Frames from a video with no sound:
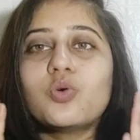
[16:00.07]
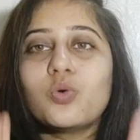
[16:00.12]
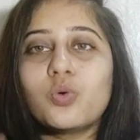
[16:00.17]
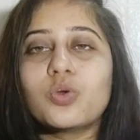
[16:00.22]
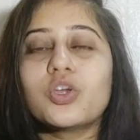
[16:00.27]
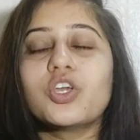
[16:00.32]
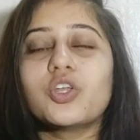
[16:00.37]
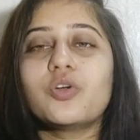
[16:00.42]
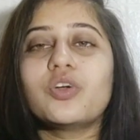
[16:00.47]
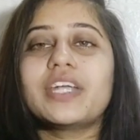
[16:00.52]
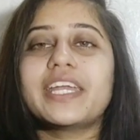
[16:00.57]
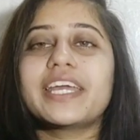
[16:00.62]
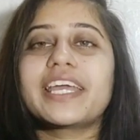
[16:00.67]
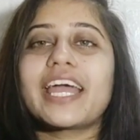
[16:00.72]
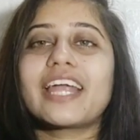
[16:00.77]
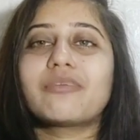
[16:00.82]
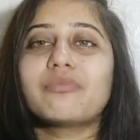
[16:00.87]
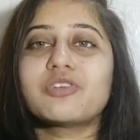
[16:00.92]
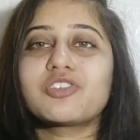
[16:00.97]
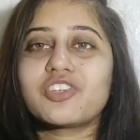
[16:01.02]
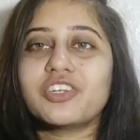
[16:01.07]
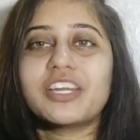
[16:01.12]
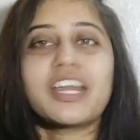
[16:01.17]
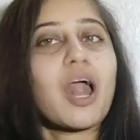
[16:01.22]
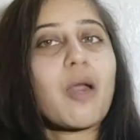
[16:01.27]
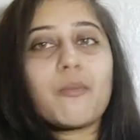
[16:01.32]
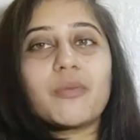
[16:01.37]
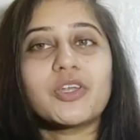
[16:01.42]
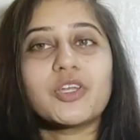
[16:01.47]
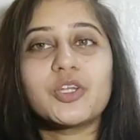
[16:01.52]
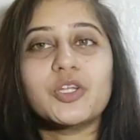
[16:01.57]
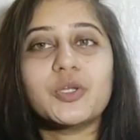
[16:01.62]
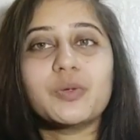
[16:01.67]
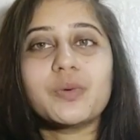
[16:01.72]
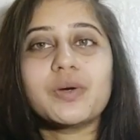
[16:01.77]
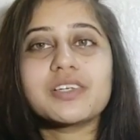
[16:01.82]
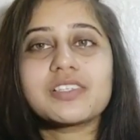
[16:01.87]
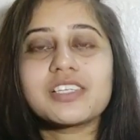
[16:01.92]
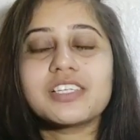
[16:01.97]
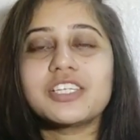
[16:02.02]
to take admission in Amity
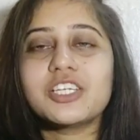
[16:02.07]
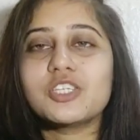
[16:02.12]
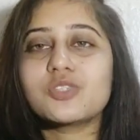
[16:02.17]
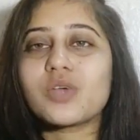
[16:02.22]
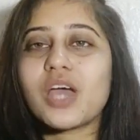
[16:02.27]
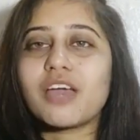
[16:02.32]
University.